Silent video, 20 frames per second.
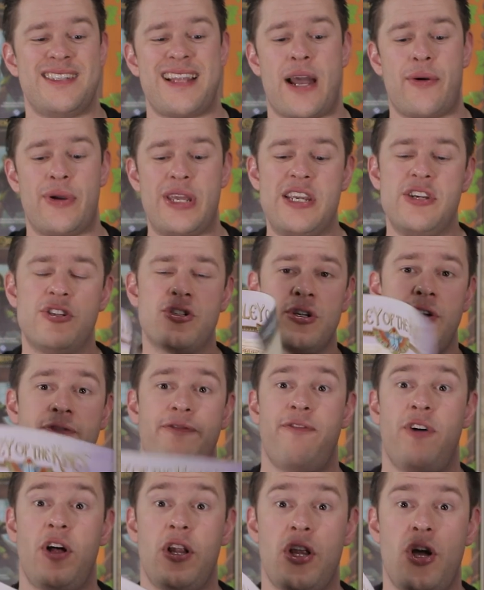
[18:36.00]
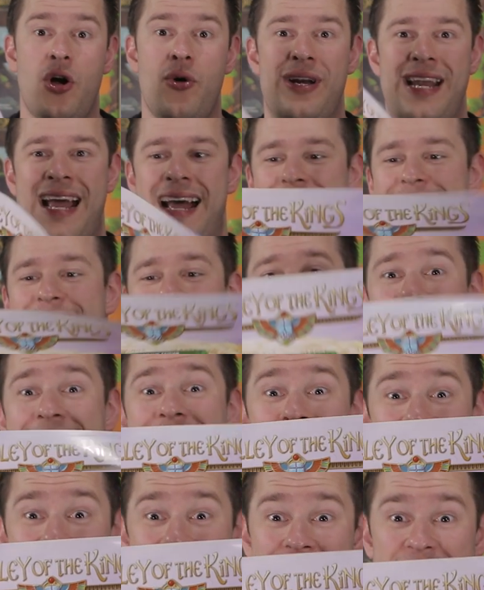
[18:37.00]
is now easier to follow and has an
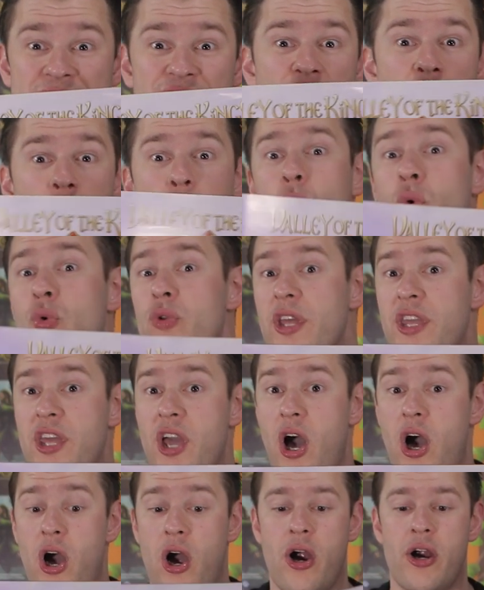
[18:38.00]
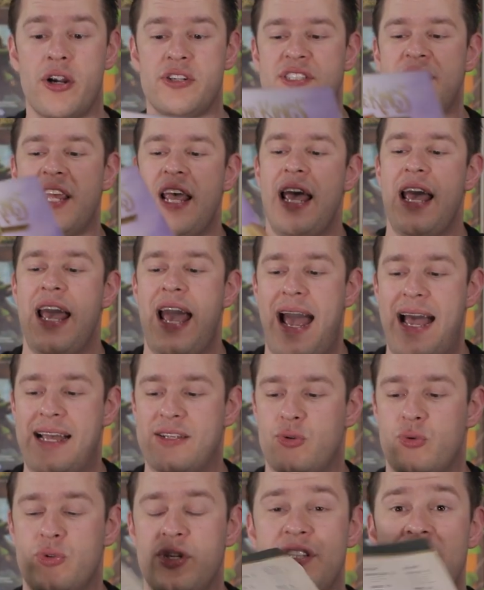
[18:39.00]
index for all the cards,
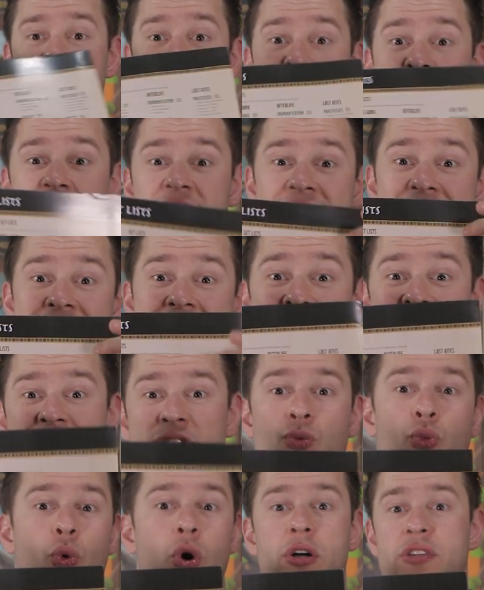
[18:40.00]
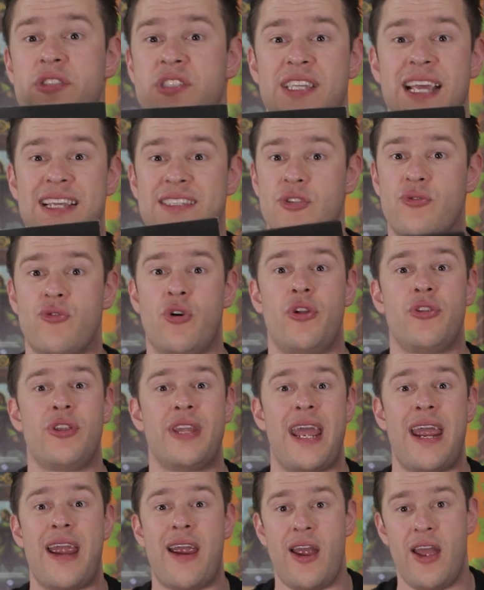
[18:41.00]
has all the different sets, what sets are on
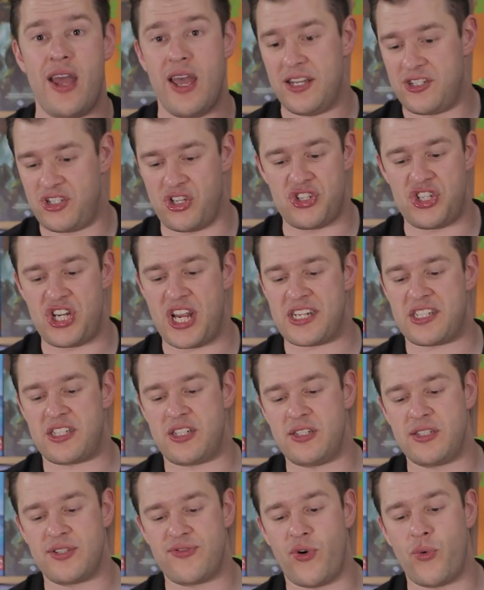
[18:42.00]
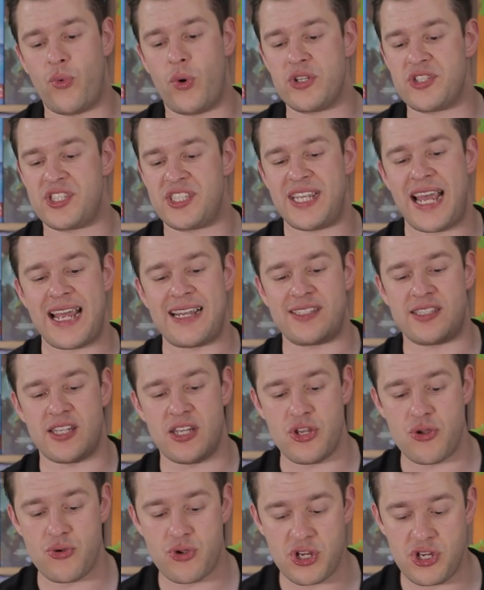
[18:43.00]
there, suggestions for what sets
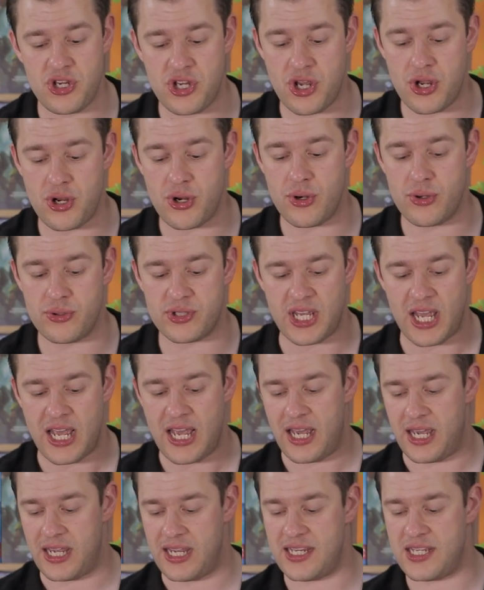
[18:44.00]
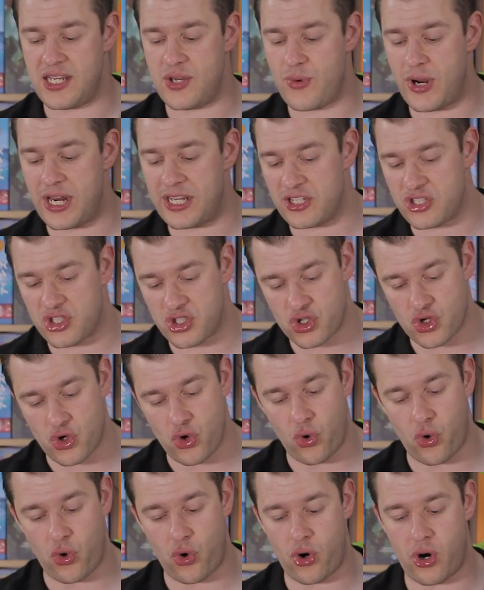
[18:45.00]
that you can use, easy way to
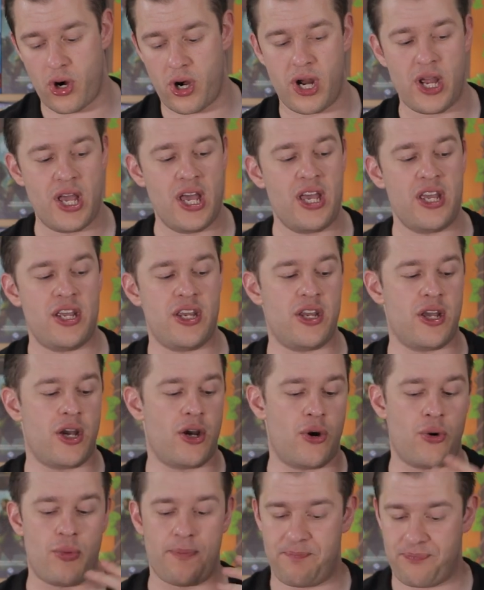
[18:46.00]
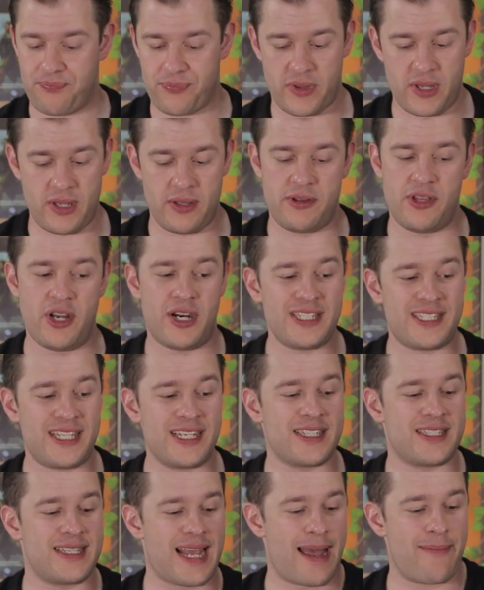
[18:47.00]
score, you know, nice
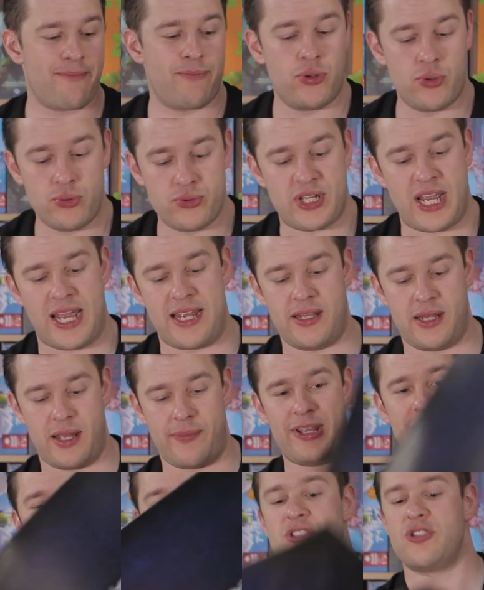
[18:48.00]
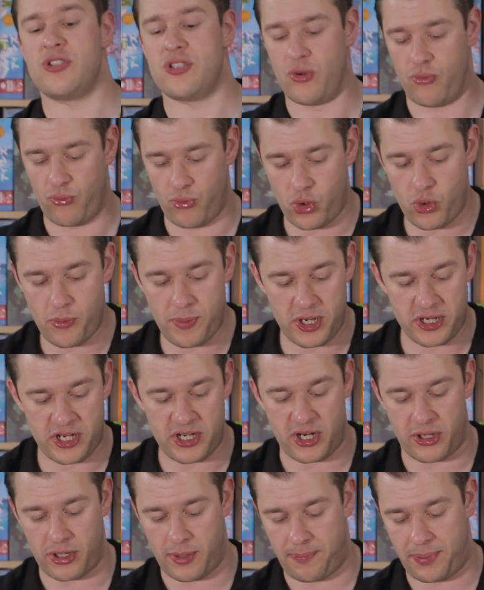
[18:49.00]
examples. And I mean, that's just the rule book,
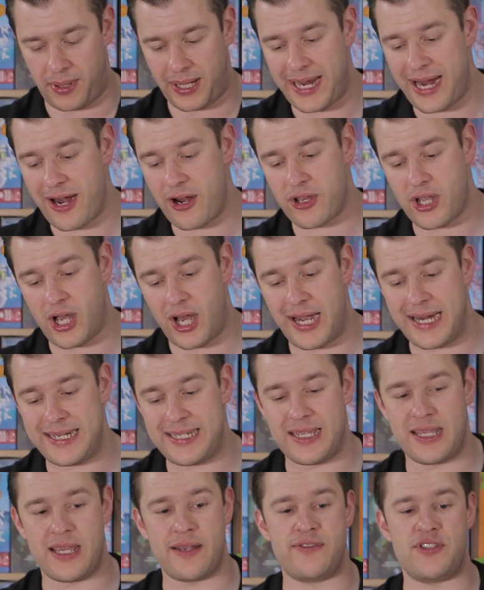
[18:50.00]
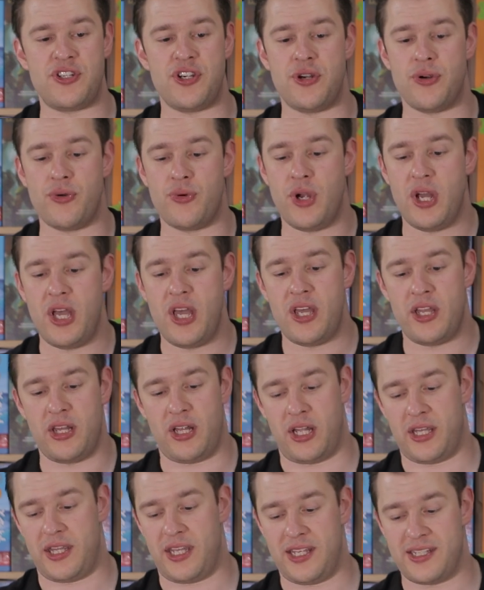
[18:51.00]
you know, the player guide. It gives you
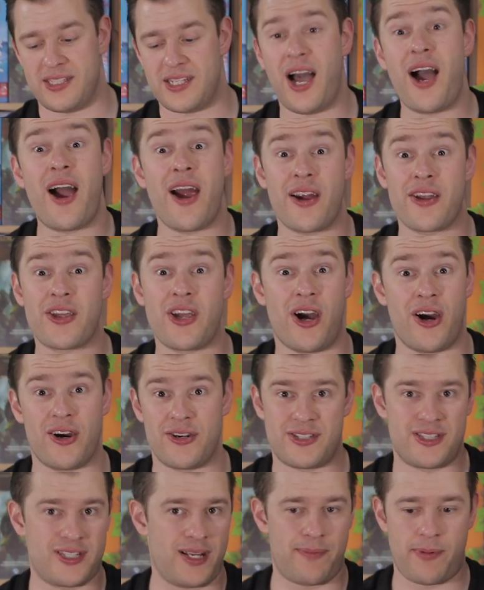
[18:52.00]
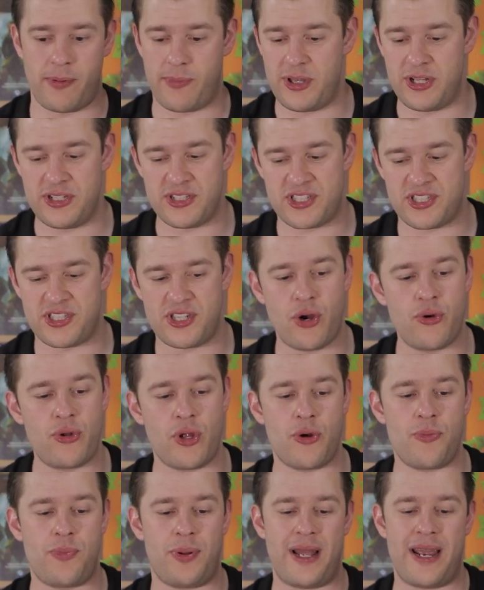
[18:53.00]
like the entire card supplements,
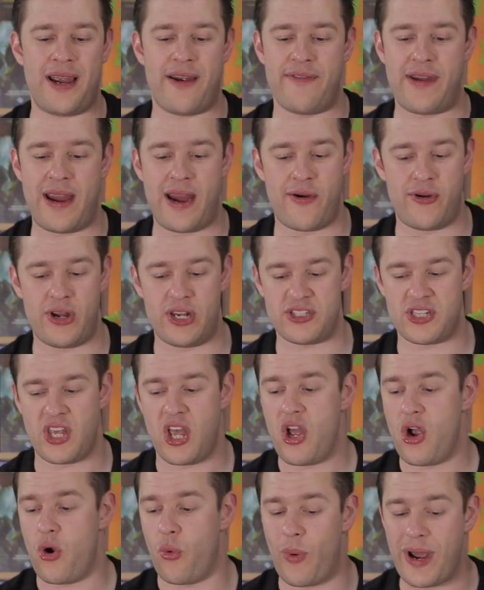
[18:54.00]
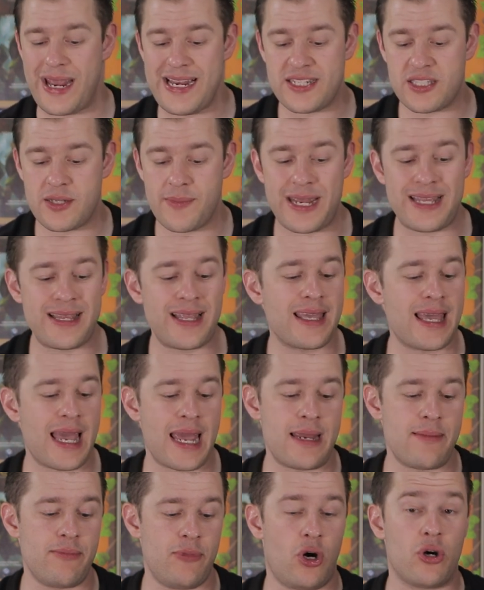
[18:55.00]
solo player variants, ways to make the
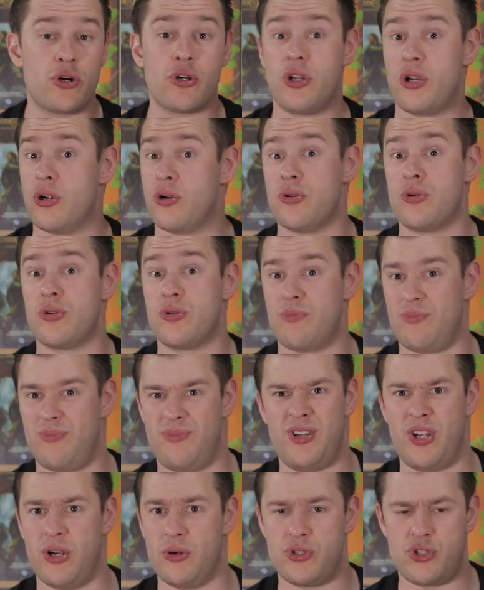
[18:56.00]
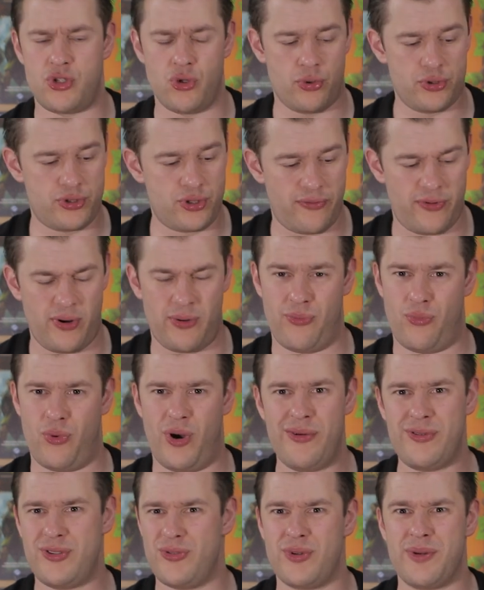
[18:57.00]
game longer, you know, shorter. If you want,
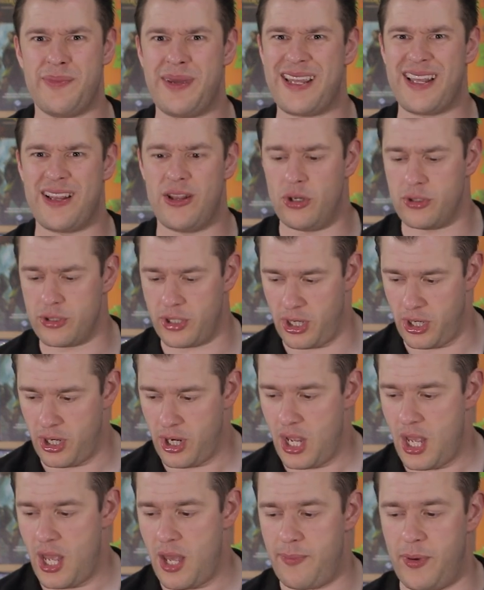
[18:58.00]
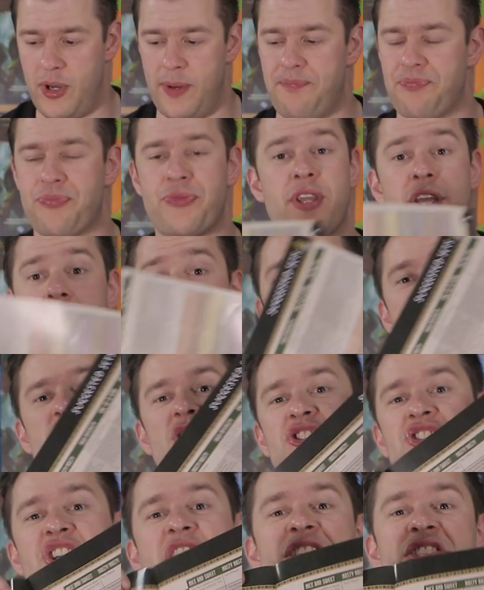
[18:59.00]
why would you want to make it longer? But, you know,
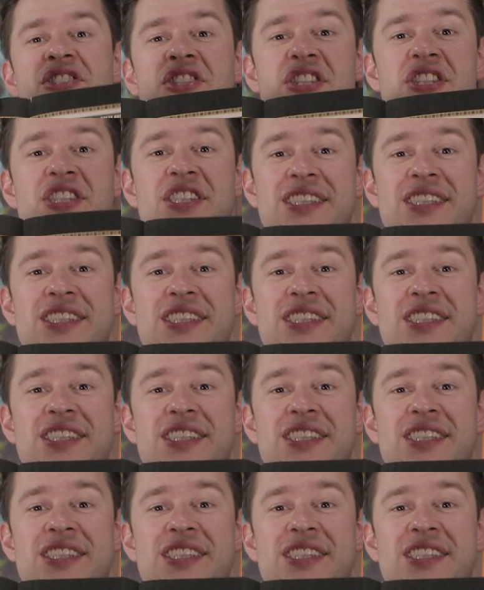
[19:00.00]
suggested